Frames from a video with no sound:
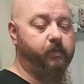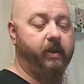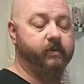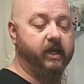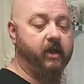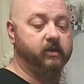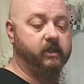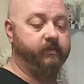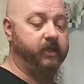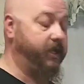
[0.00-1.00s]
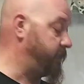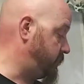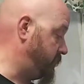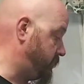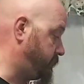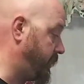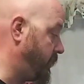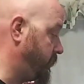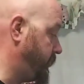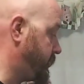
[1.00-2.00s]
paper towels and everything else. You can spray
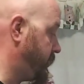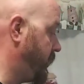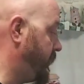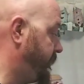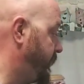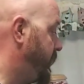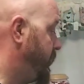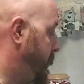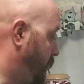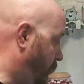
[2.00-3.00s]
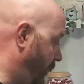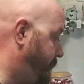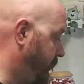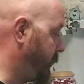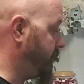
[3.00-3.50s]
on your stuff, wipe it a